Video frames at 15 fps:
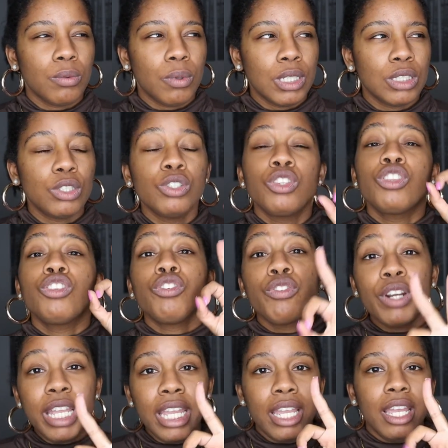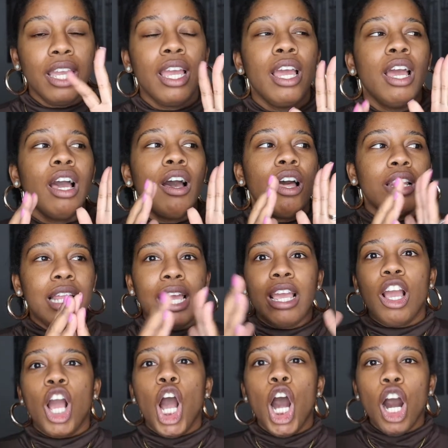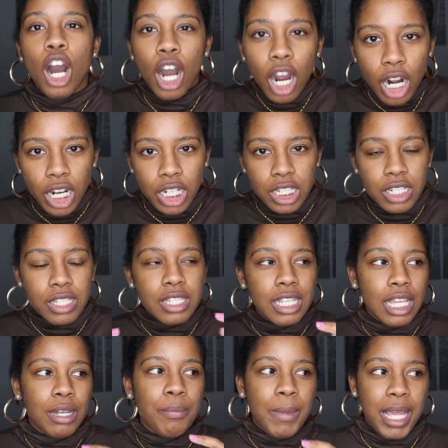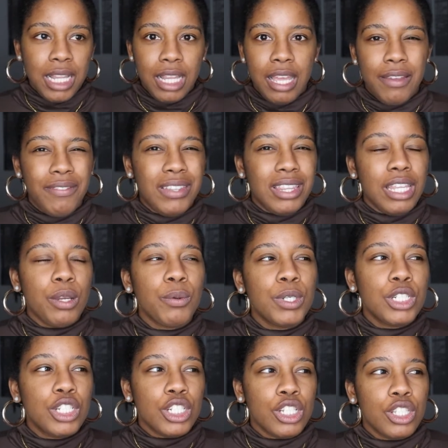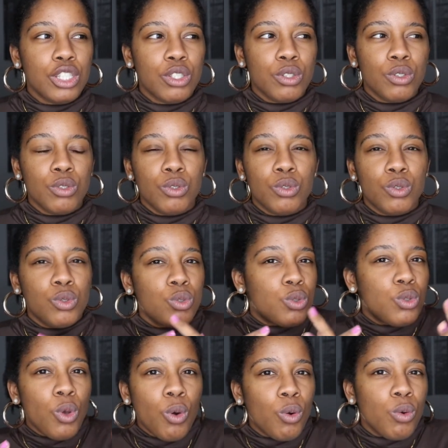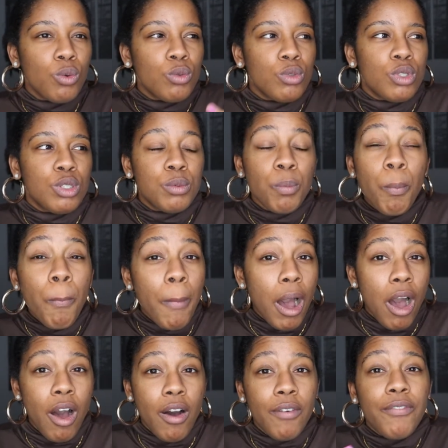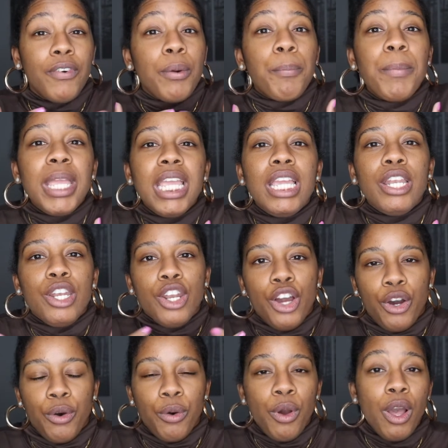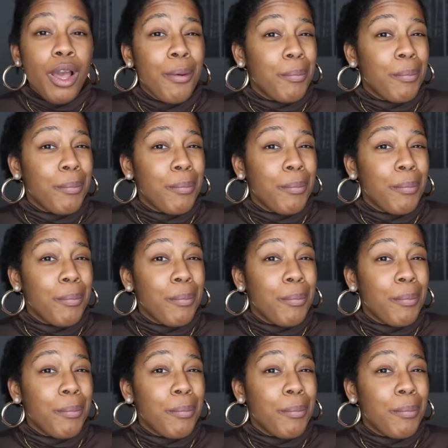one, two, three like cars in my life and they were just so small. For me, no.